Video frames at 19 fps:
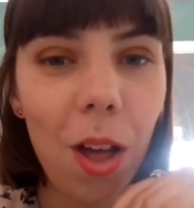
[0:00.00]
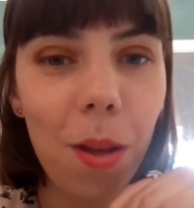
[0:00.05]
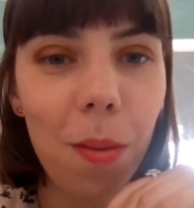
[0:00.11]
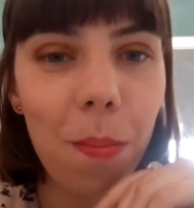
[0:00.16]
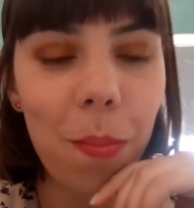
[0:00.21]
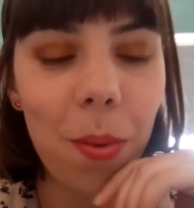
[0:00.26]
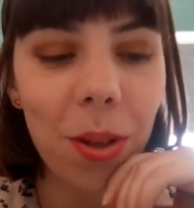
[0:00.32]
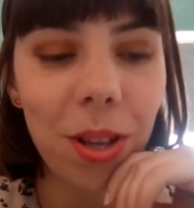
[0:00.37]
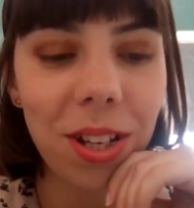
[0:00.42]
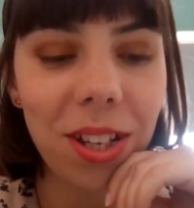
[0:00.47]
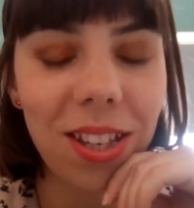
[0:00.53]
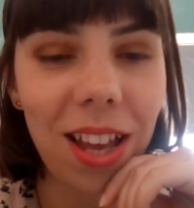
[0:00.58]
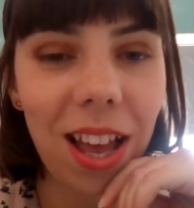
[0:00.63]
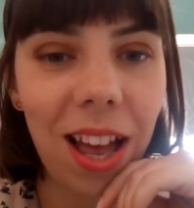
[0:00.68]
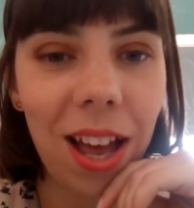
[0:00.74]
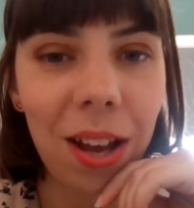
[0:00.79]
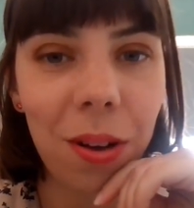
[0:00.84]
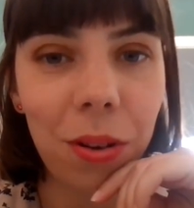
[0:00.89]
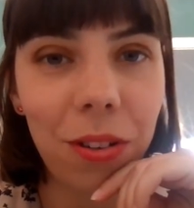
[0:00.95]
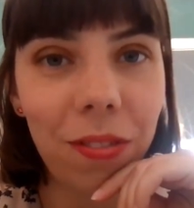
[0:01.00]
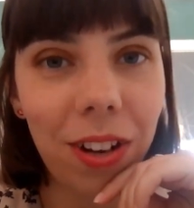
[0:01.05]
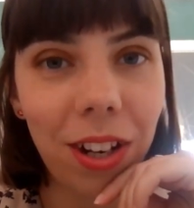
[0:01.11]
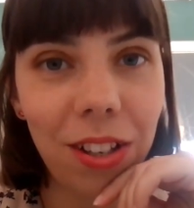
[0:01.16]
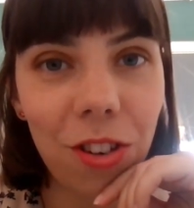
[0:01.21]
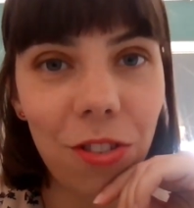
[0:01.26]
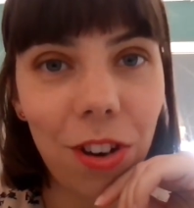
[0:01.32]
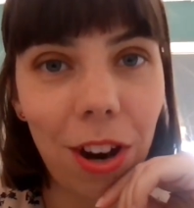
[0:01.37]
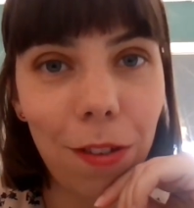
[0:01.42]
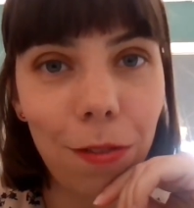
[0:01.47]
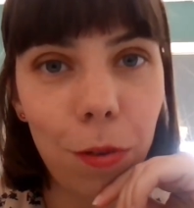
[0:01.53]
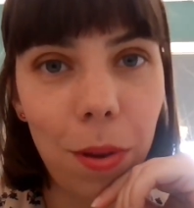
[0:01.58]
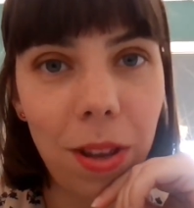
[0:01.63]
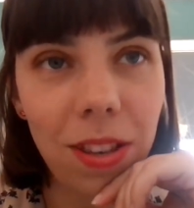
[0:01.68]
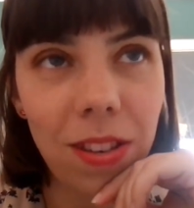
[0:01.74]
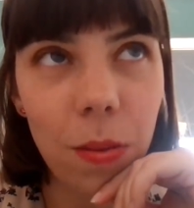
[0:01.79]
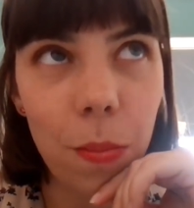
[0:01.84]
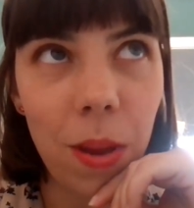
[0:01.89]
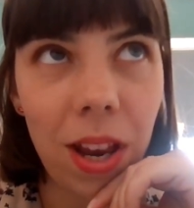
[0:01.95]
but I would have had to drive
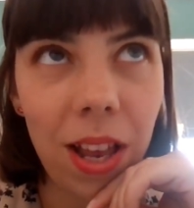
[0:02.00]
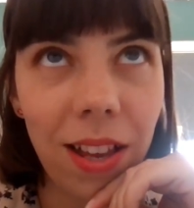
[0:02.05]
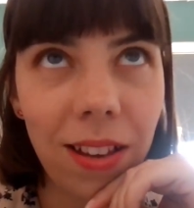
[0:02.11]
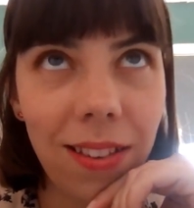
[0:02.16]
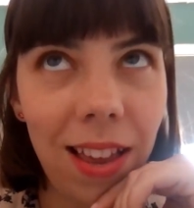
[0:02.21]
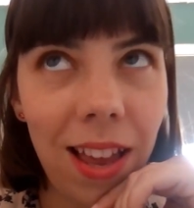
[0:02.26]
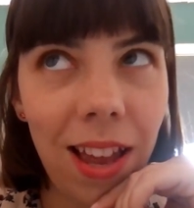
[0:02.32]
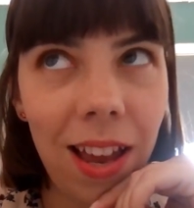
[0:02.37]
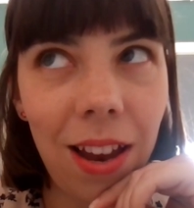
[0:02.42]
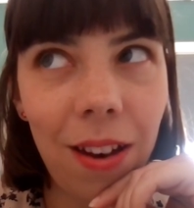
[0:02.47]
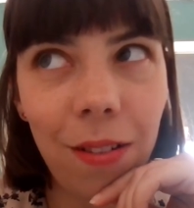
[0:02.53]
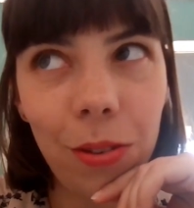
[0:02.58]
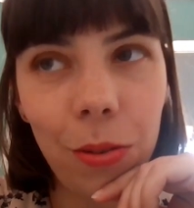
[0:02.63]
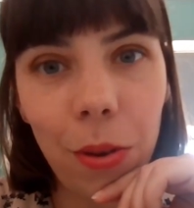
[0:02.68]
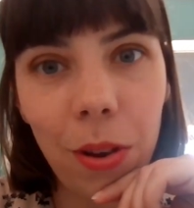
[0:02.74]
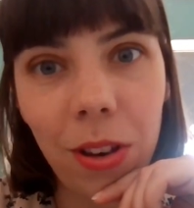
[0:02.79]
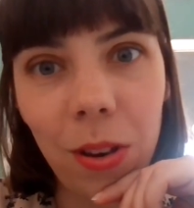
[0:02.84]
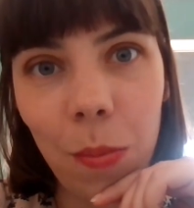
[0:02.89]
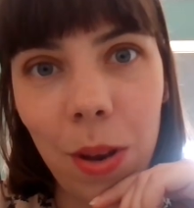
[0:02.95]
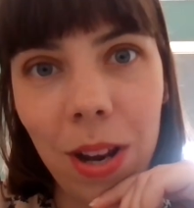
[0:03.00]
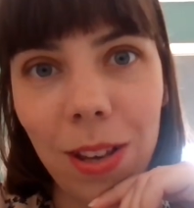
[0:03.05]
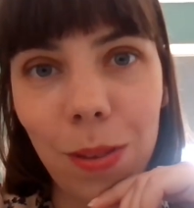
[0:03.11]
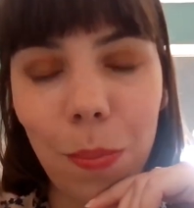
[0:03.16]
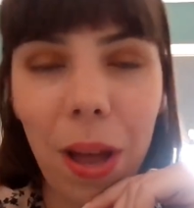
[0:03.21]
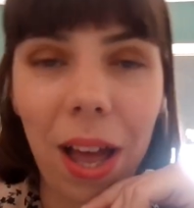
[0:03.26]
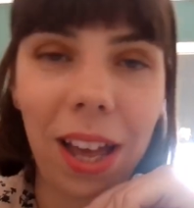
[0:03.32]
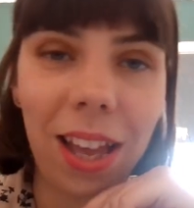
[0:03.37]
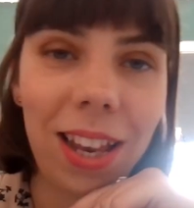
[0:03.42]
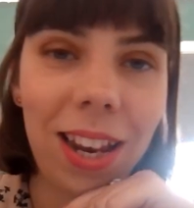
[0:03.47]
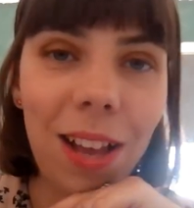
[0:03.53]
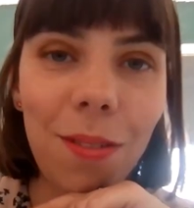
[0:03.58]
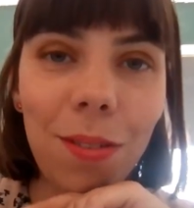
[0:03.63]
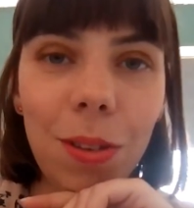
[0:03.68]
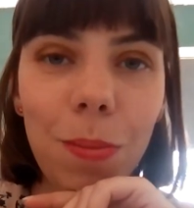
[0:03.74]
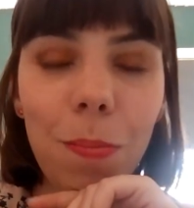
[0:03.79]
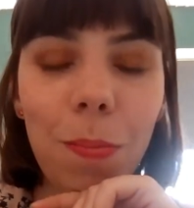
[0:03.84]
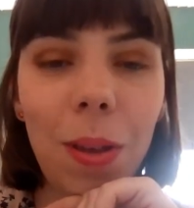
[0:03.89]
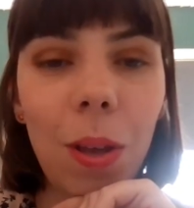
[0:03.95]
20 minutes there and 20 minutes back, and I
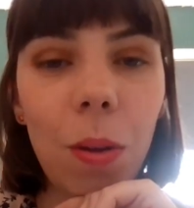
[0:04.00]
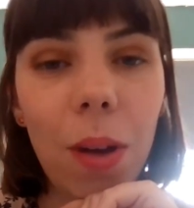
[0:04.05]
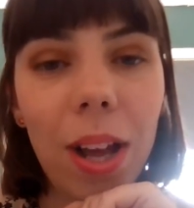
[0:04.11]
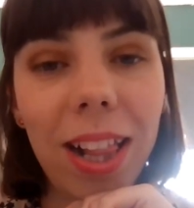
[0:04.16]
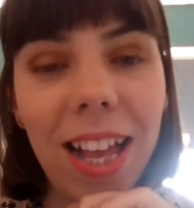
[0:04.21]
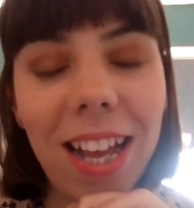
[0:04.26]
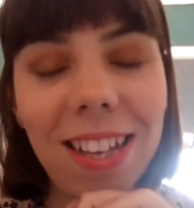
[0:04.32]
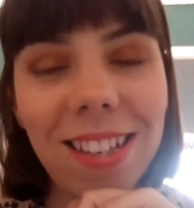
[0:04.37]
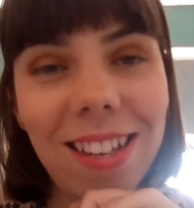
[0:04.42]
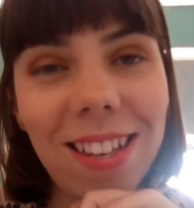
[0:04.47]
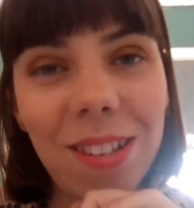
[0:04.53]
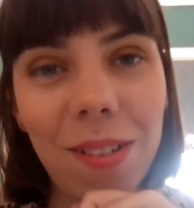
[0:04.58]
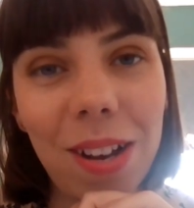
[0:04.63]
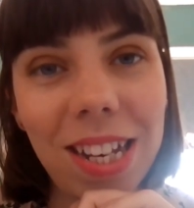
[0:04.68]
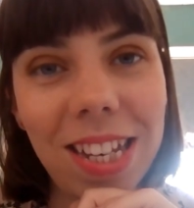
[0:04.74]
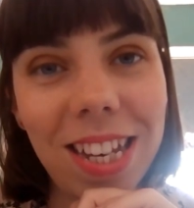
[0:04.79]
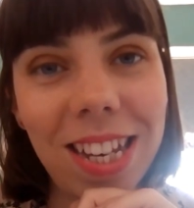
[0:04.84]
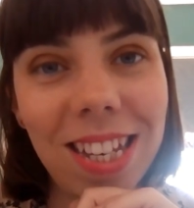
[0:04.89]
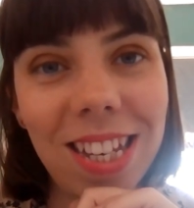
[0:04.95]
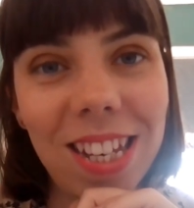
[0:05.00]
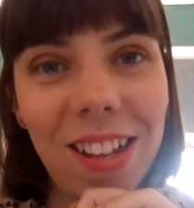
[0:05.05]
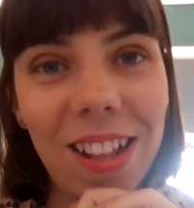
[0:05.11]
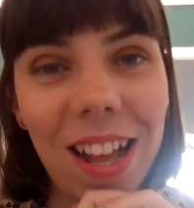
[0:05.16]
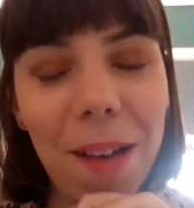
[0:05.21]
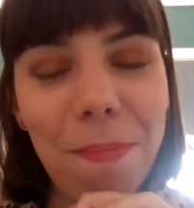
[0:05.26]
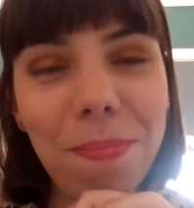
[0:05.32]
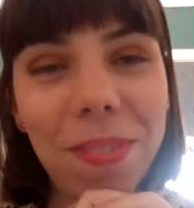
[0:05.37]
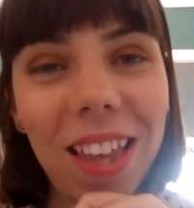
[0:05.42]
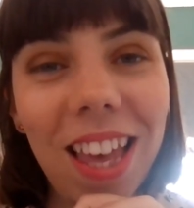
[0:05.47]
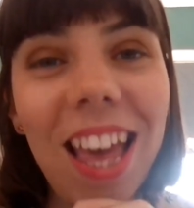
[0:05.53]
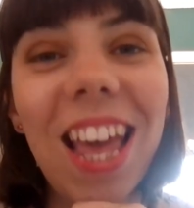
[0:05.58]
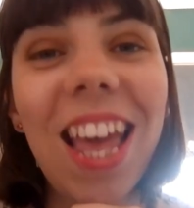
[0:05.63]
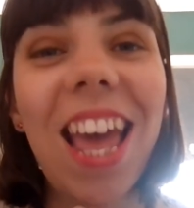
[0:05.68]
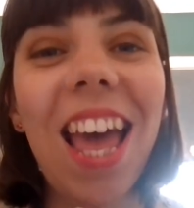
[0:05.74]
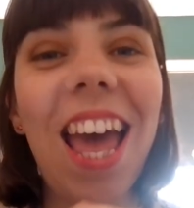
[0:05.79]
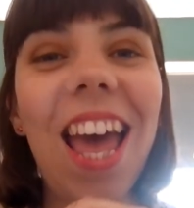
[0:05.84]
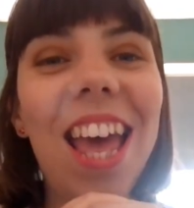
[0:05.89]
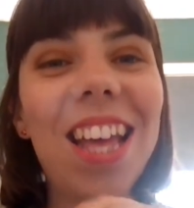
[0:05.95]
was being quite lazy, so I didn't do
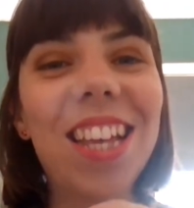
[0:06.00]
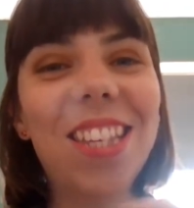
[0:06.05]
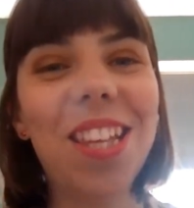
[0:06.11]
that.